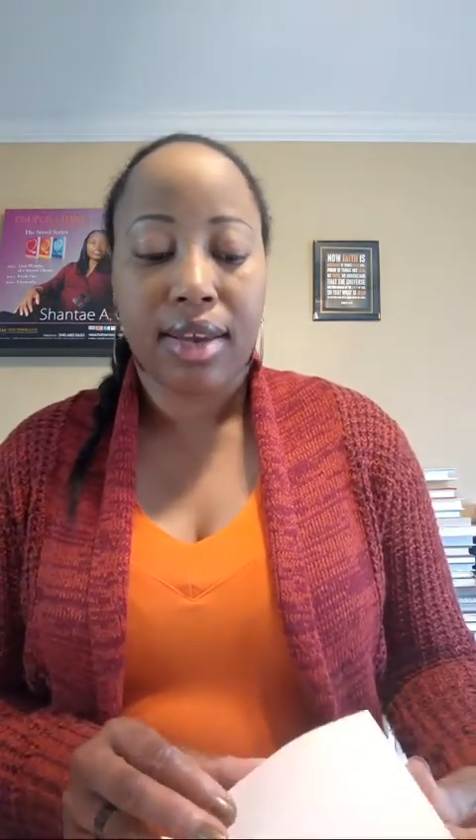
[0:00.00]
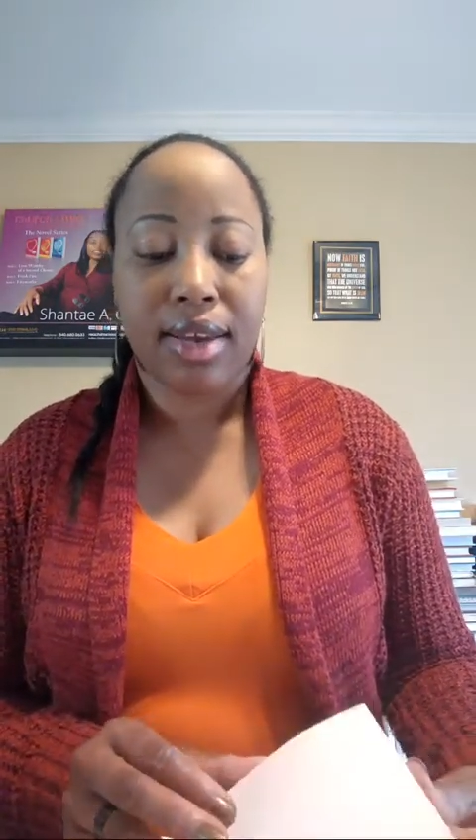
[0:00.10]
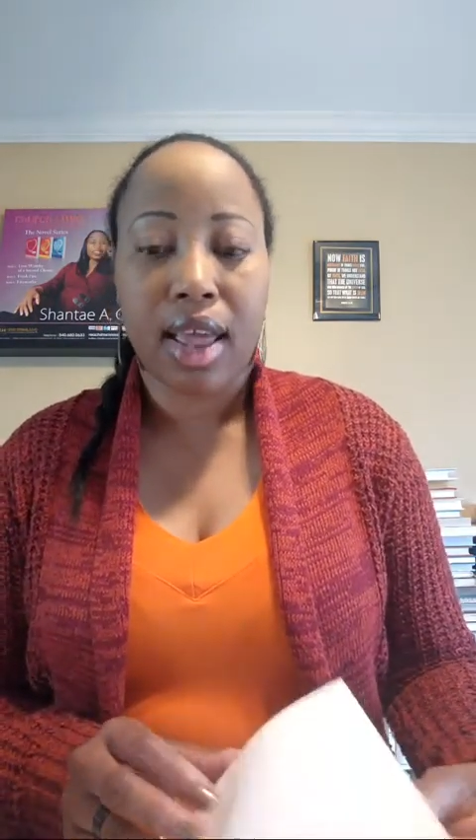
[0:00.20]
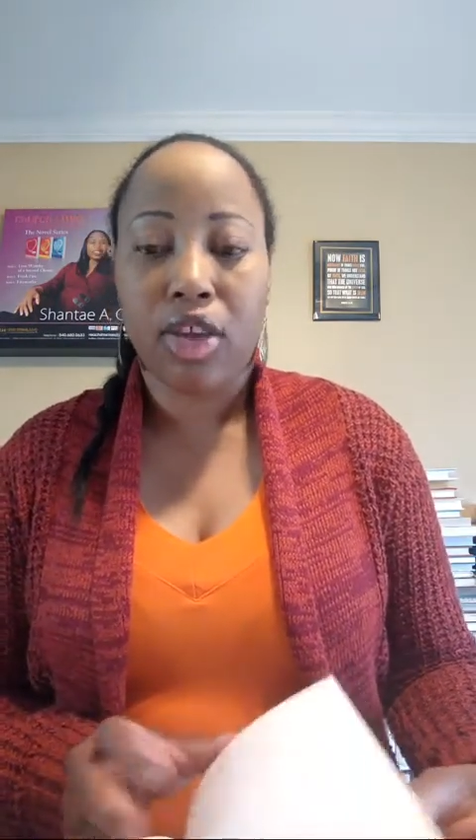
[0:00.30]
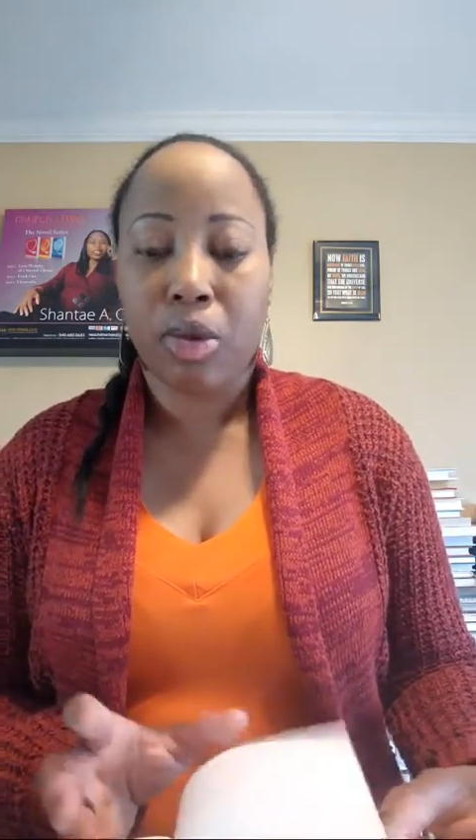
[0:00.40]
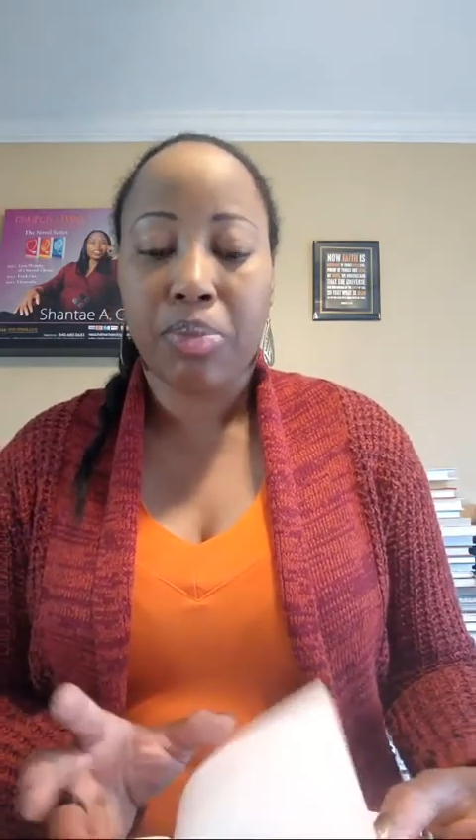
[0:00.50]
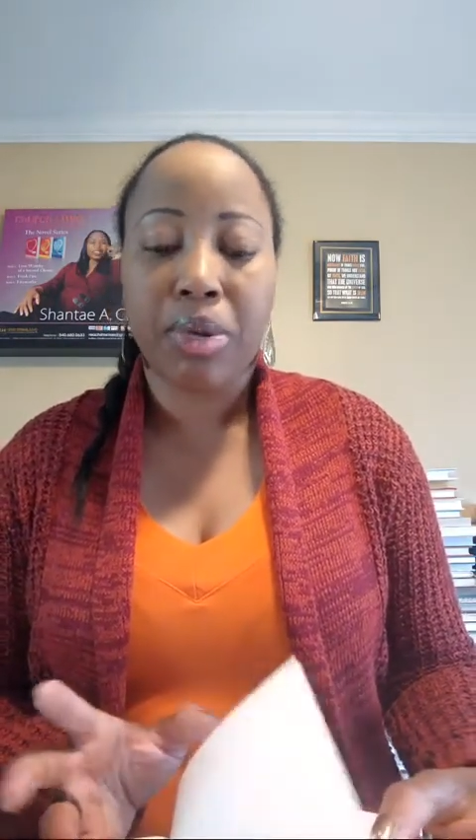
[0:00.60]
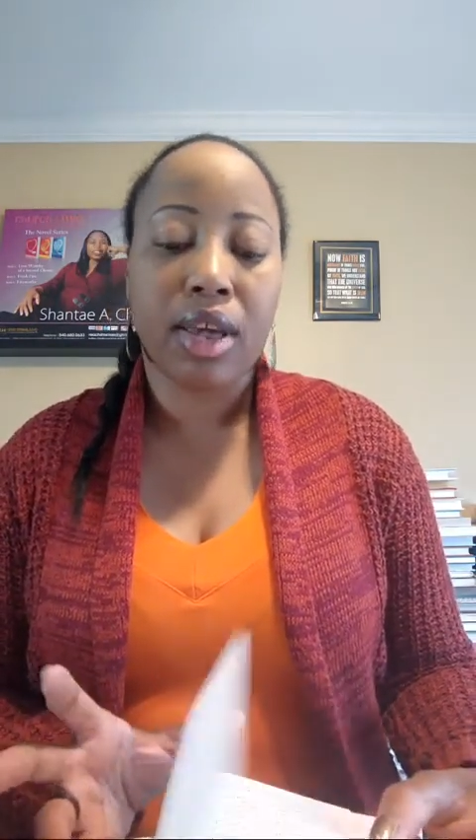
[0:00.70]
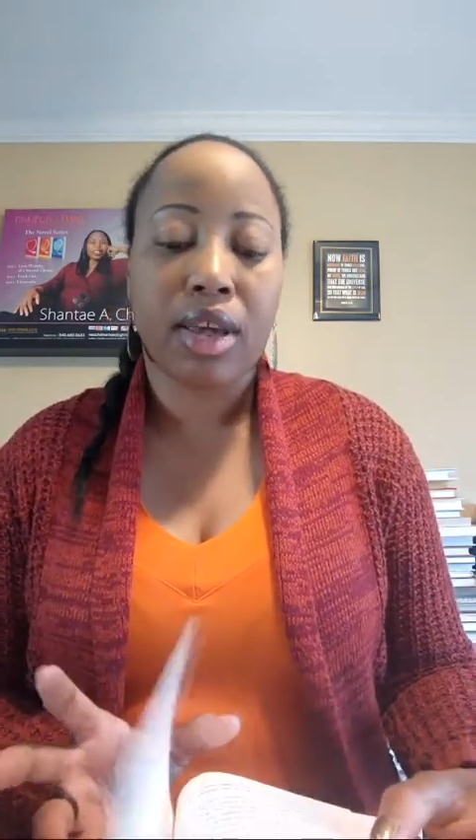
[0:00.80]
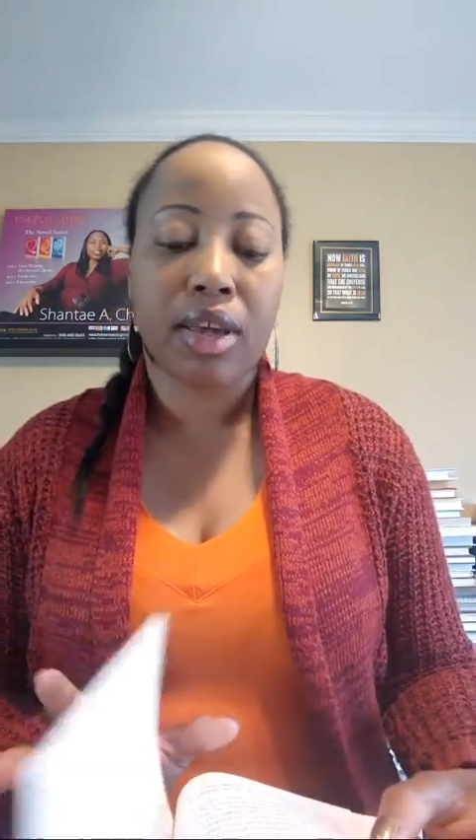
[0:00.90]
Take your
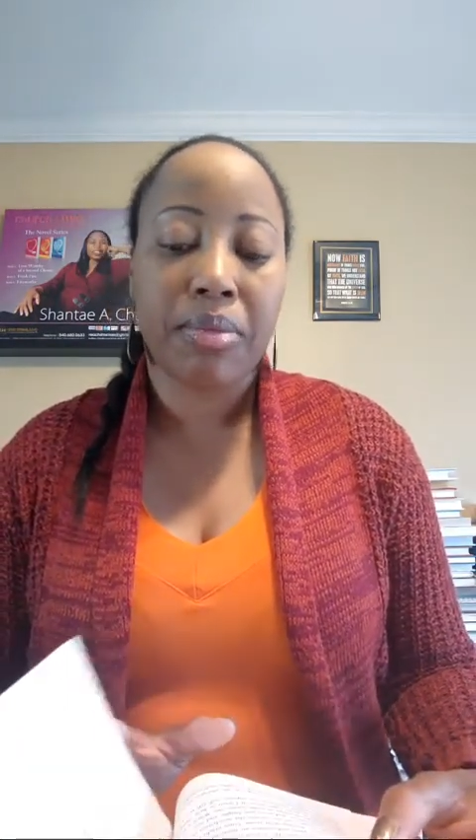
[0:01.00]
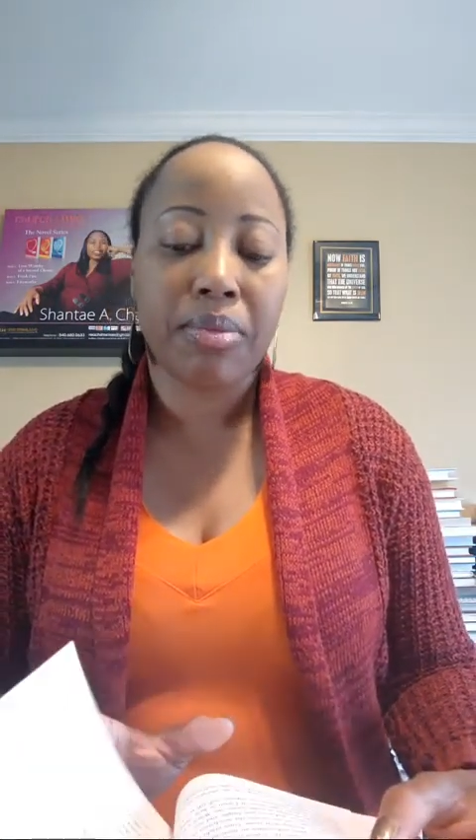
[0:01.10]
pick.